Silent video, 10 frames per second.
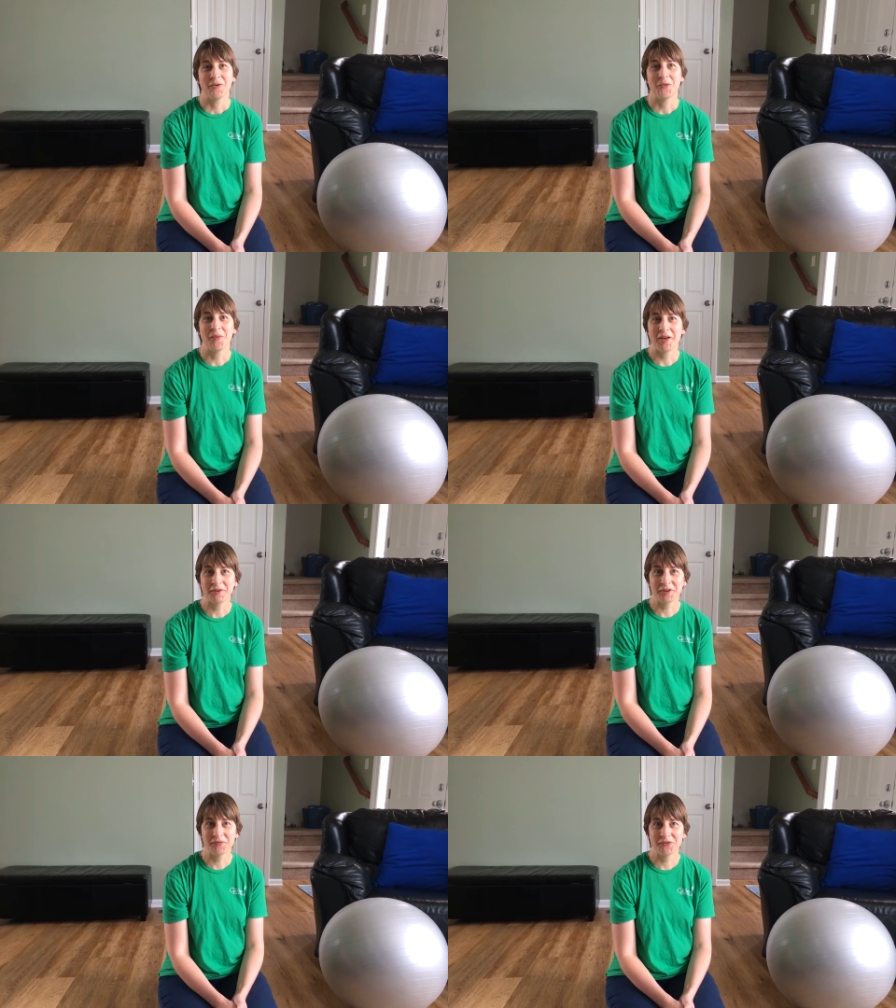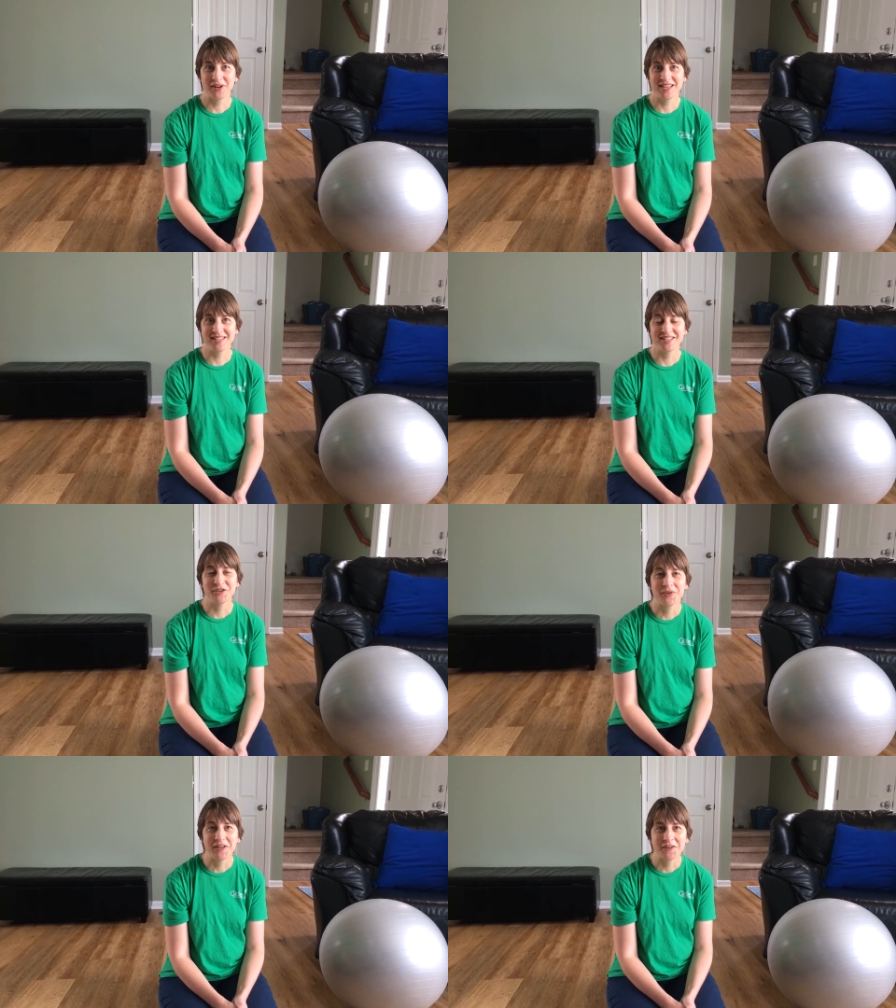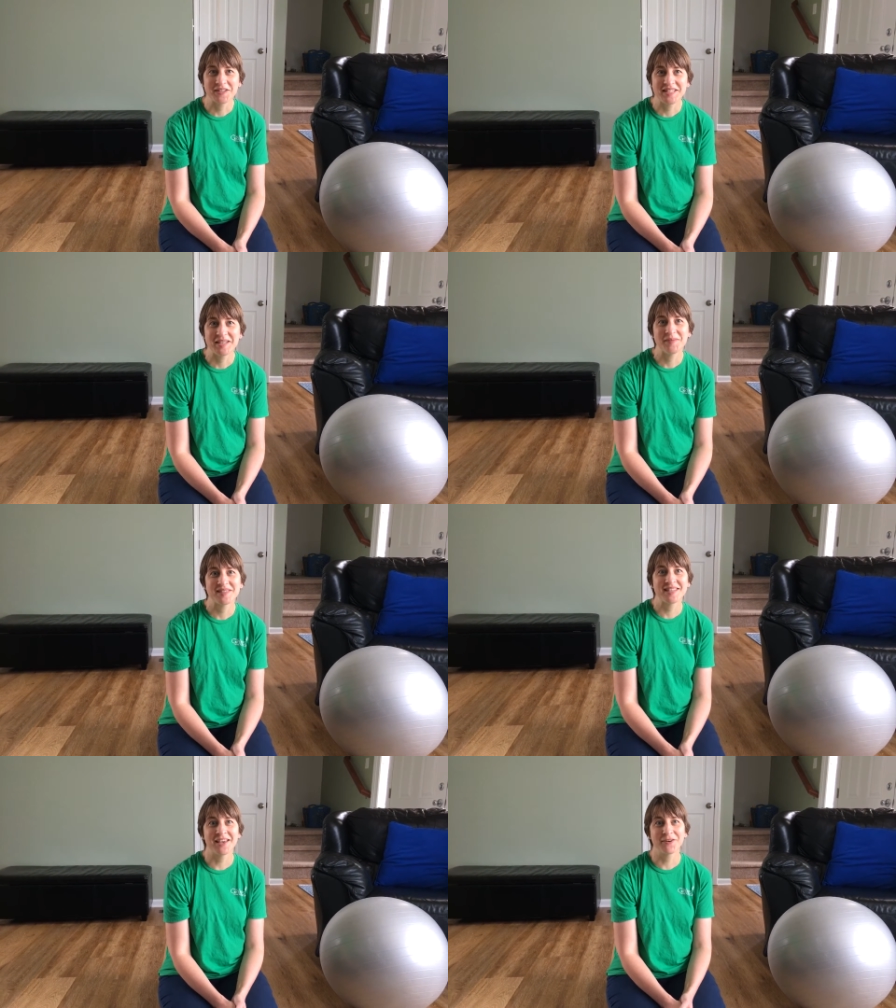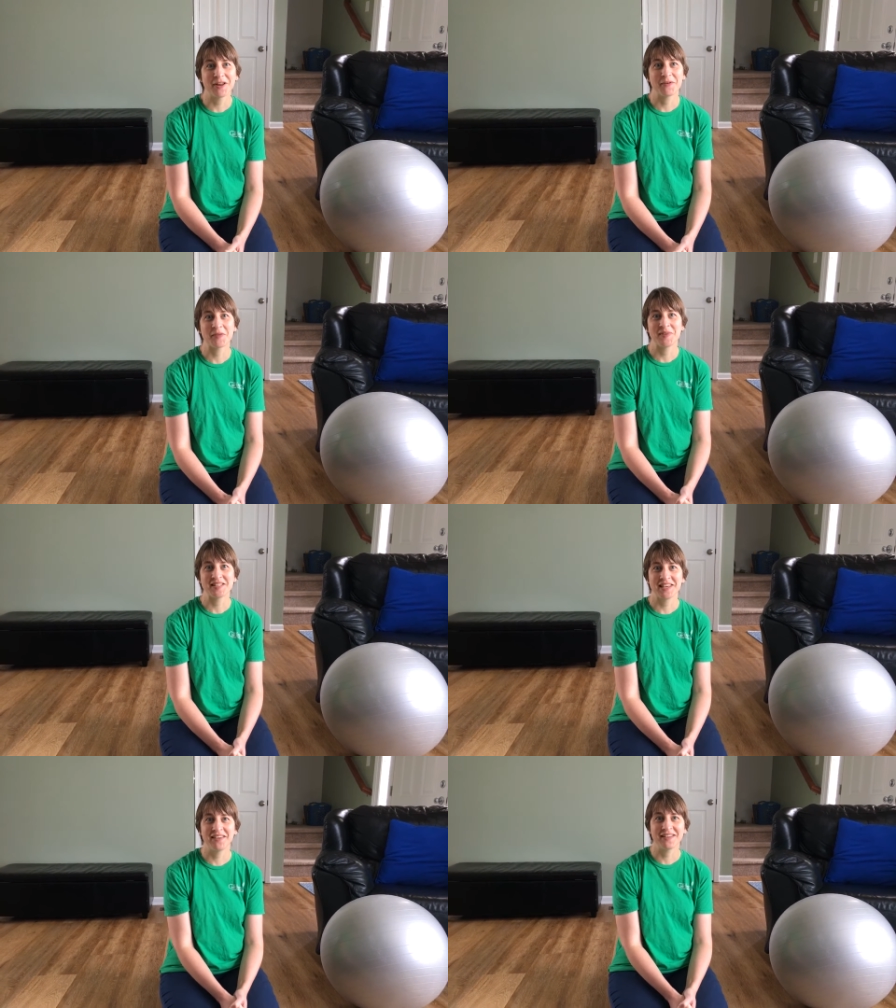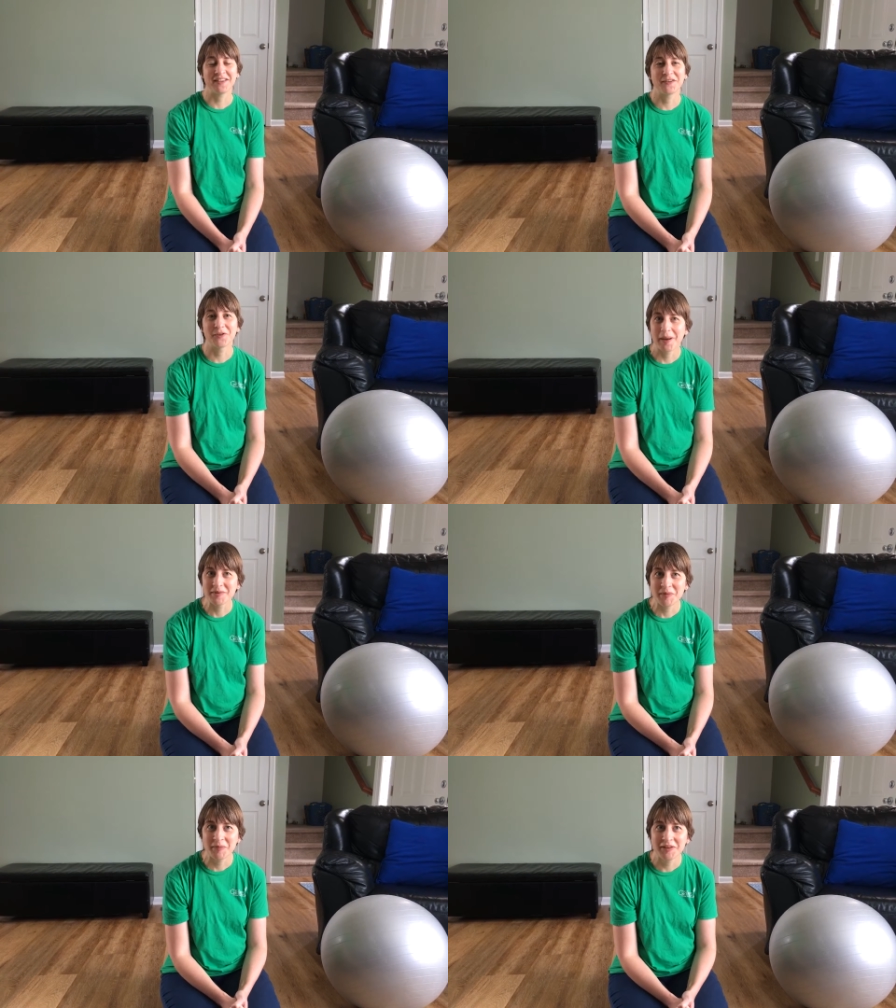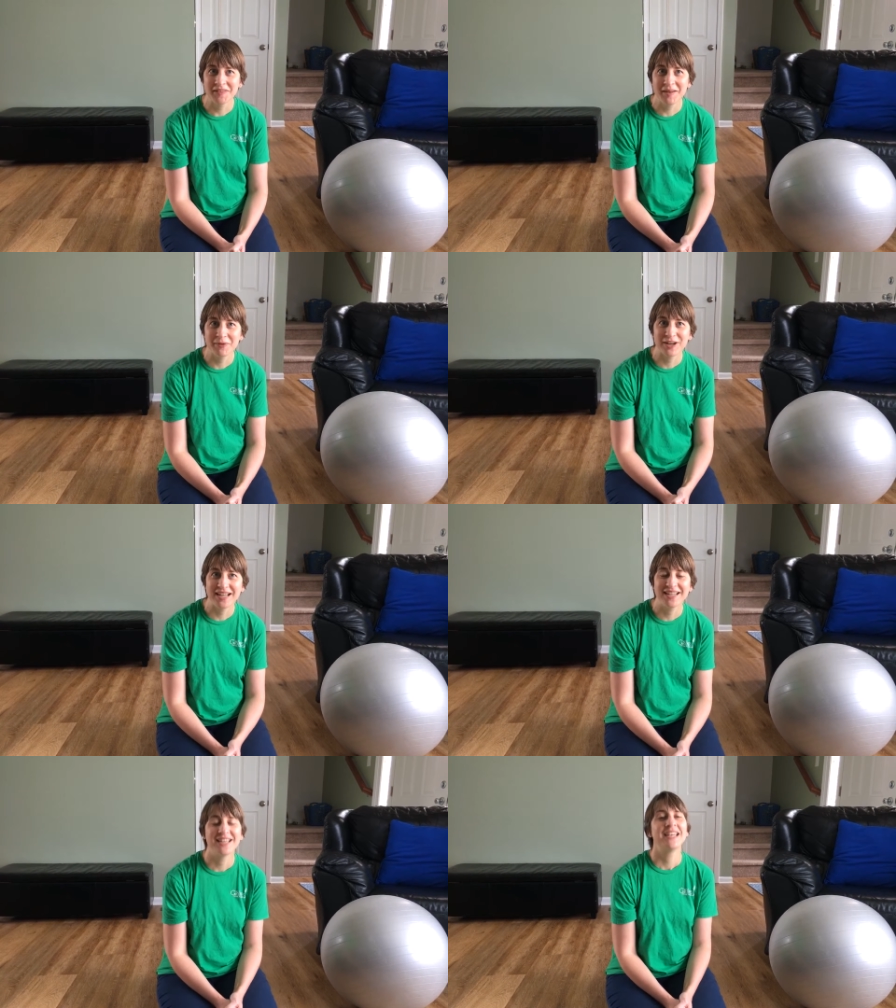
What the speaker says: Welcome, friends, to another STEAM Saturday with Miss Kelly in the Grimes Public Library.